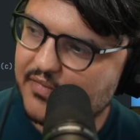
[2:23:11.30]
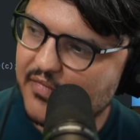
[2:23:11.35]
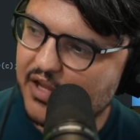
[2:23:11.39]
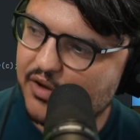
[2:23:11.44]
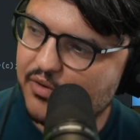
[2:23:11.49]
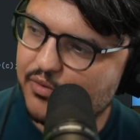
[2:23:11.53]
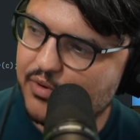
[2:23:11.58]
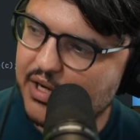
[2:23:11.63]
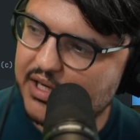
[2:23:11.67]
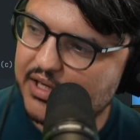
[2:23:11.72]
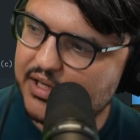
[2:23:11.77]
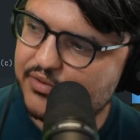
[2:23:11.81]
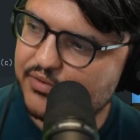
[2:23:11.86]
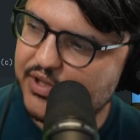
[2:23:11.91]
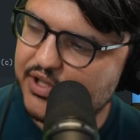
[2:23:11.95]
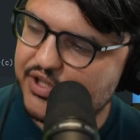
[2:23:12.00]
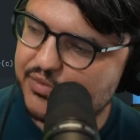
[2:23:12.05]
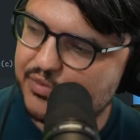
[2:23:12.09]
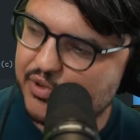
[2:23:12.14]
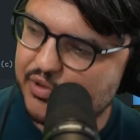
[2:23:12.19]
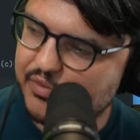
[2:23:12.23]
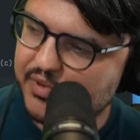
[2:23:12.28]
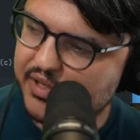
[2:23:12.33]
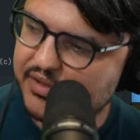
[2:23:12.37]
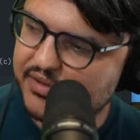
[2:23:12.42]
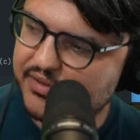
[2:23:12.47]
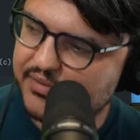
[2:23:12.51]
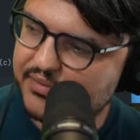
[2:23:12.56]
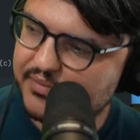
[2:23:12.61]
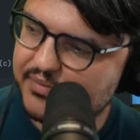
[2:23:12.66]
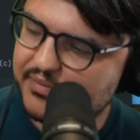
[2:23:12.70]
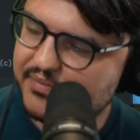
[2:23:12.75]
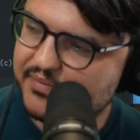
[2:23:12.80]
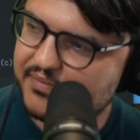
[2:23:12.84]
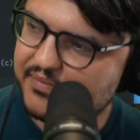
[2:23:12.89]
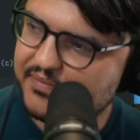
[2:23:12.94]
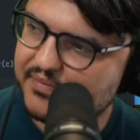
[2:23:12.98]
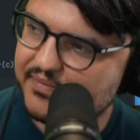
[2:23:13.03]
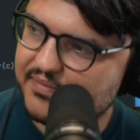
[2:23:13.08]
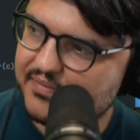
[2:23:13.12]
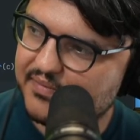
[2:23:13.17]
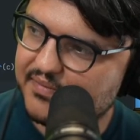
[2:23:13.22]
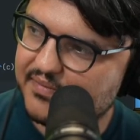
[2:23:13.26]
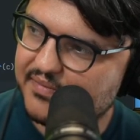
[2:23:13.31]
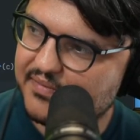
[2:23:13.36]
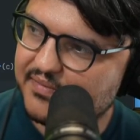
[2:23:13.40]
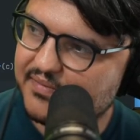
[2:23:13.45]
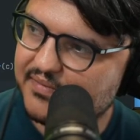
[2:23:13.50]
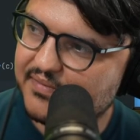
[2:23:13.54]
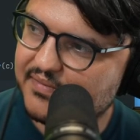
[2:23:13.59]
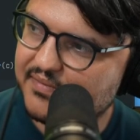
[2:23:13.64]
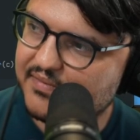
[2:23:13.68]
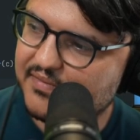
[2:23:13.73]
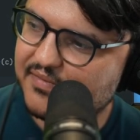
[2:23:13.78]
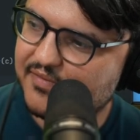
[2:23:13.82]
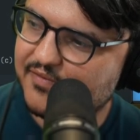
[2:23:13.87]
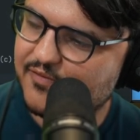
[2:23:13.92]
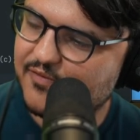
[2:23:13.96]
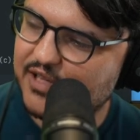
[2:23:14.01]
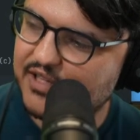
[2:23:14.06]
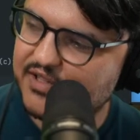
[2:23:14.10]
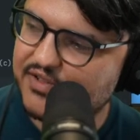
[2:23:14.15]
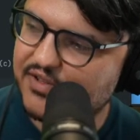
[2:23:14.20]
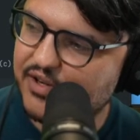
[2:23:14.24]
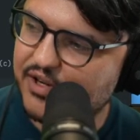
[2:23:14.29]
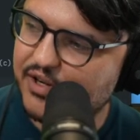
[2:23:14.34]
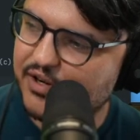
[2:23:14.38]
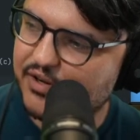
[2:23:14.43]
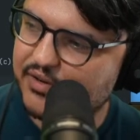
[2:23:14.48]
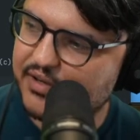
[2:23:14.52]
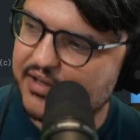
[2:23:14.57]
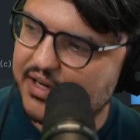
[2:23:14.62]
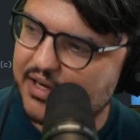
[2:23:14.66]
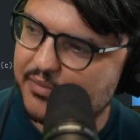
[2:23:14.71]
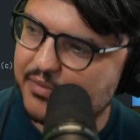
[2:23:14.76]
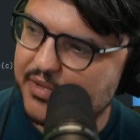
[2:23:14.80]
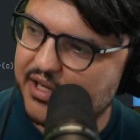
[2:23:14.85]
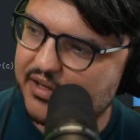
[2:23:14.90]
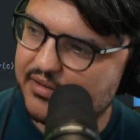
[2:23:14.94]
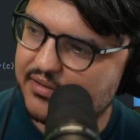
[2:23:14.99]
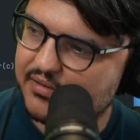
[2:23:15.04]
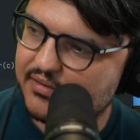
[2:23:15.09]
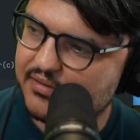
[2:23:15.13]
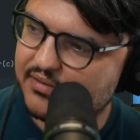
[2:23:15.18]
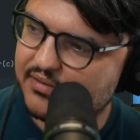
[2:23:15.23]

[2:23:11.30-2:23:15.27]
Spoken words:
what a Twitch moment. What's going on there, man?